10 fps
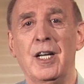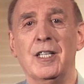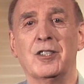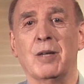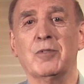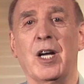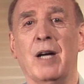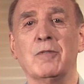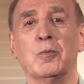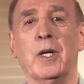
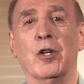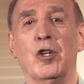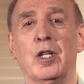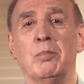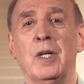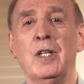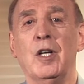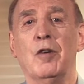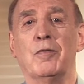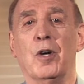Sometimes we learn them
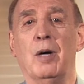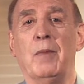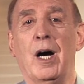from